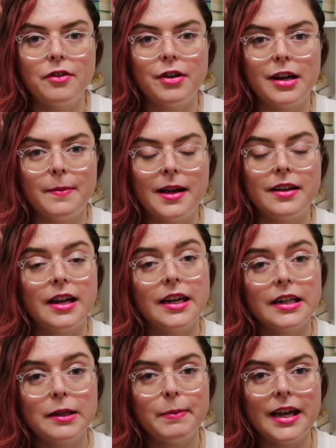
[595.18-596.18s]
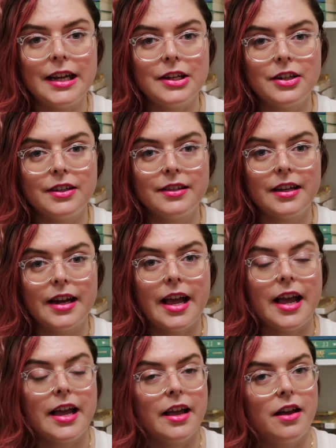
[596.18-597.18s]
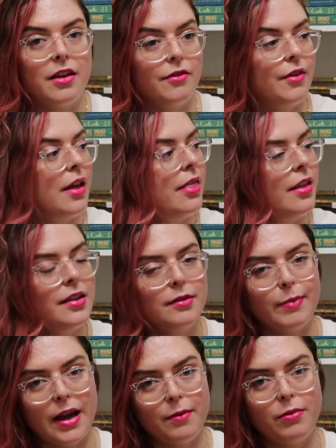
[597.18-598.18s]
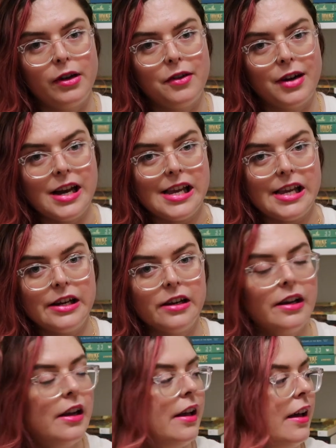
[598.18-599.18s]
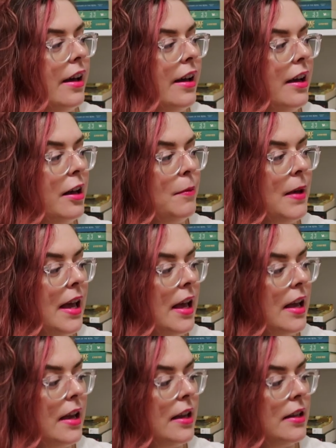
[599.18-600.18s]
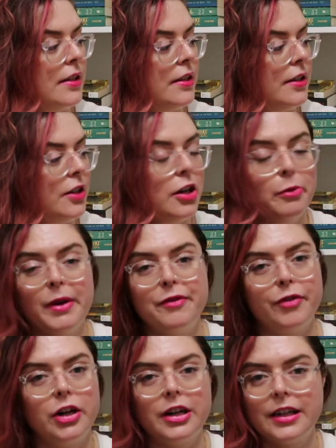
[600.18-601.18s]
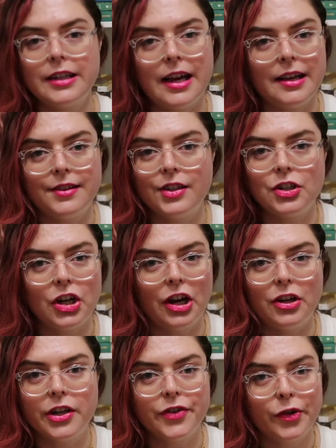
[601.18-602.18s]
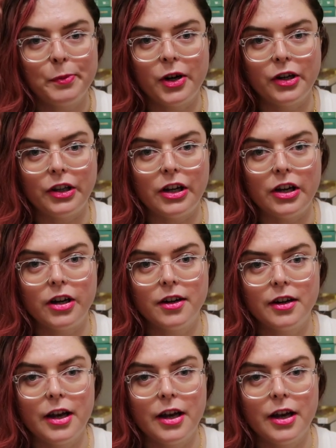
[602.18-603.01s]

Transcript: Read about ninety pages today of this bad boy right here. Um, and, you know, my verdict hasn't changed from earlier.